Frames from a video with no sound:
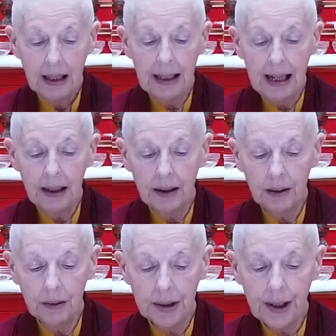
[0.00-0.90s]
Then
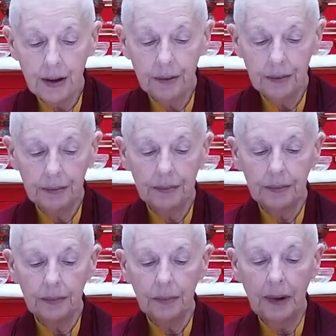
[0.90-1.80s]
also,
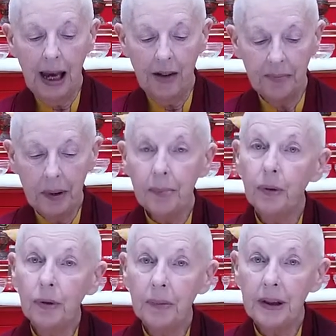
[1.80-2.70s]
we have been
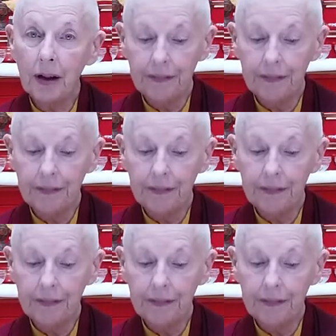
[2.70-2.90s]
born with our